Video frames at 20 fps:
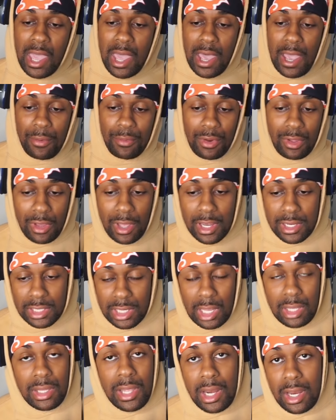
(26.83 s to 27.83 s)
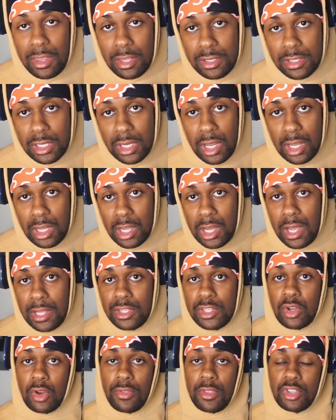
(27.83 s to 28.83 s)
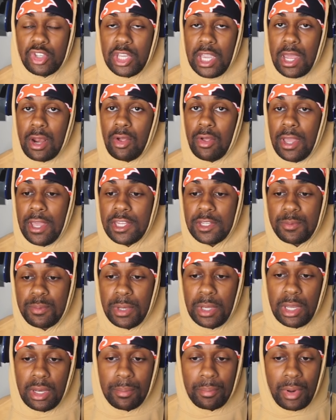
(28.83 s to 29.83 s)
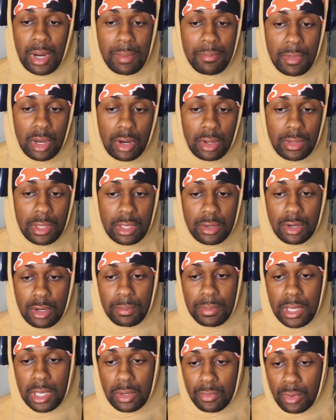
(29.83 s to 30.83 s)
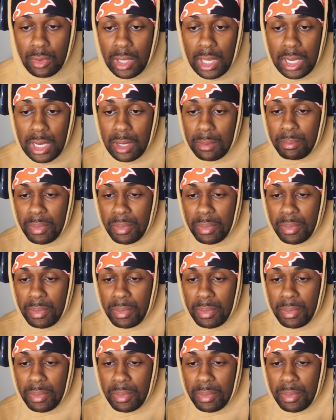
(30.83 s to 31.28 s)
I realize like a lot of this content on the channel has been primarily European related,